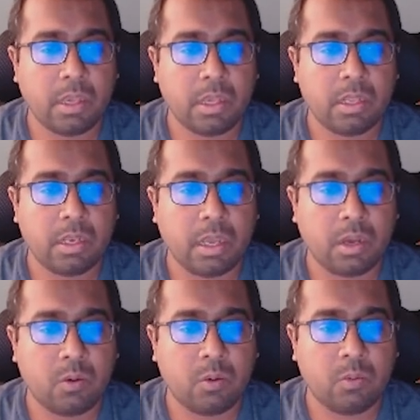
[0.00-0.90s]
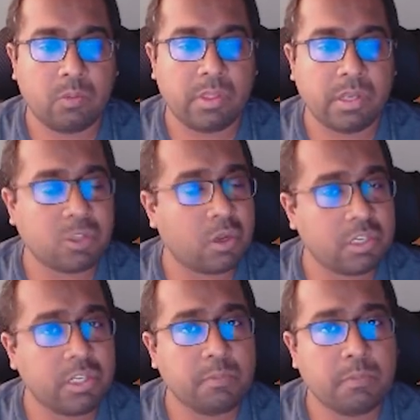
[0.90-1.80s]
Now, there is
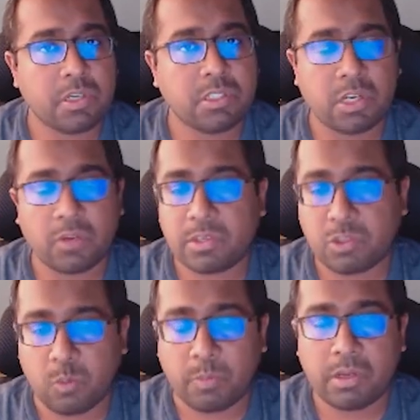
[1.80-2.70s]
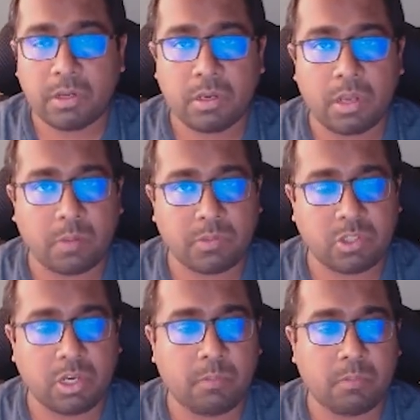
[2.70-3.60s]
already a merge request open
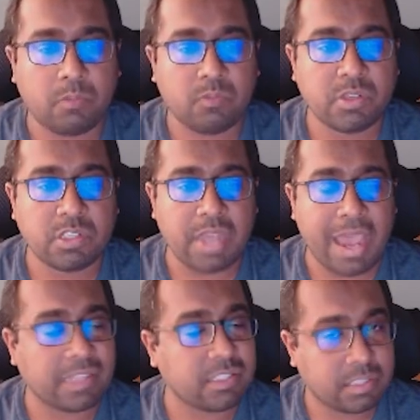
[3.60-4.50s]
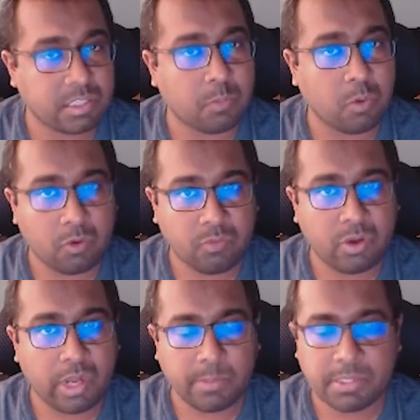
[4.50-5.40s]
upstream, which adds support
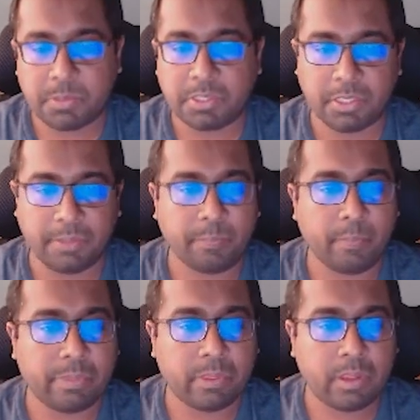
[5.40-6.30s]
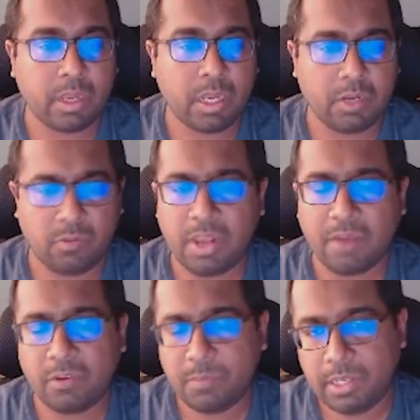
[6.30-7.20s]
for MSBC. It would
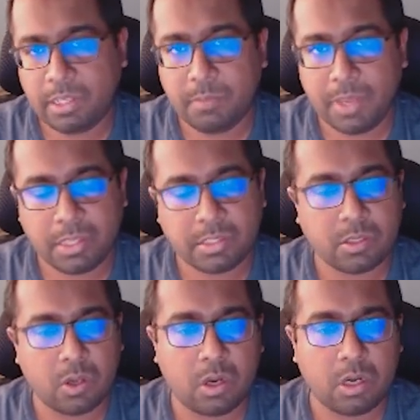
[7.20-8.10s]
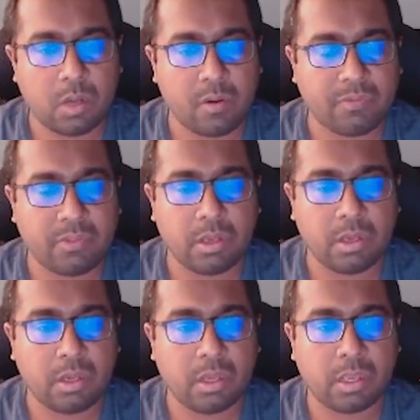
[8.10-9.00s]
have to be rebased on top of
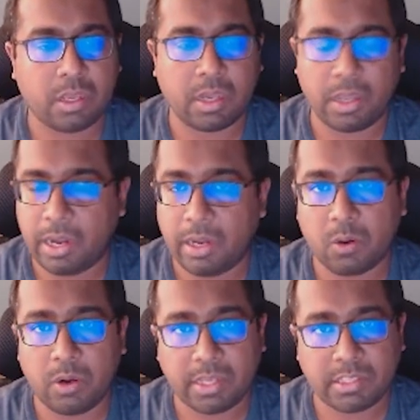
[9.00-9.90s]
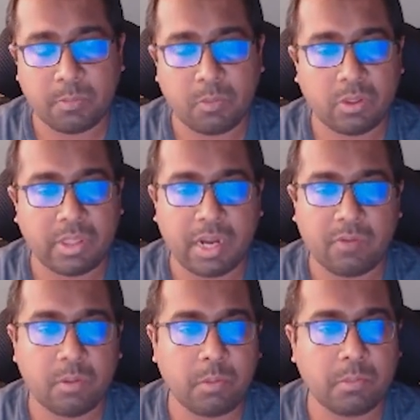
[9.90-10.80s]
the current codec support that
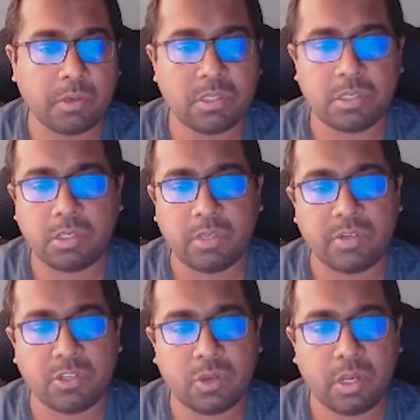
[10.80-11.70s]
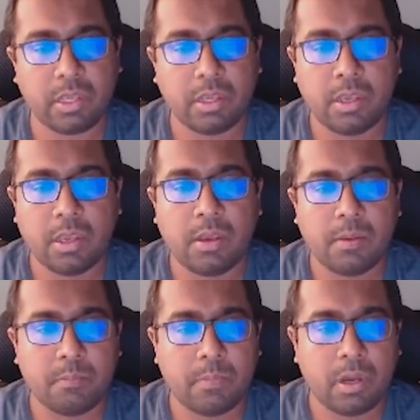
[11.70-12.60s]
will be merged eventually,
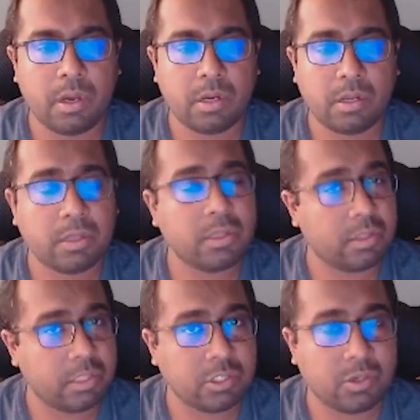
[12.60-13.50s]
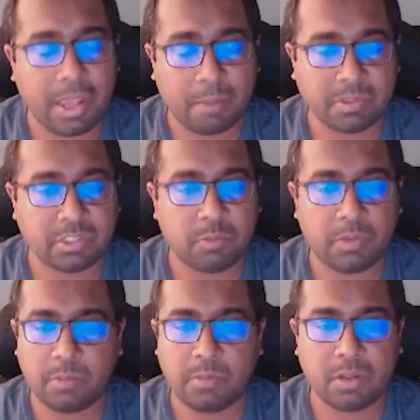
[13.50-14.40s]
but this should happen
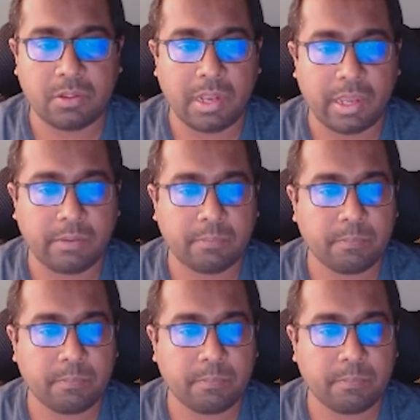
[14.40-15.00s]
sometime down the line.